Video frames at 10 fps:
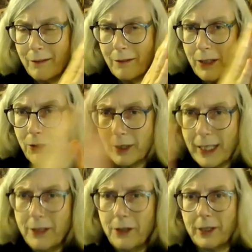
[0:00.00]
Red Oak
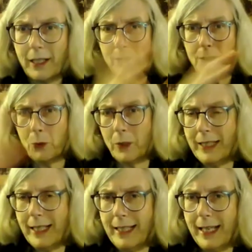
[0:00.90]
Nature Center,
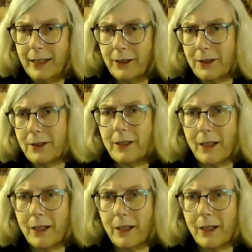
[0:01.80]
28 acres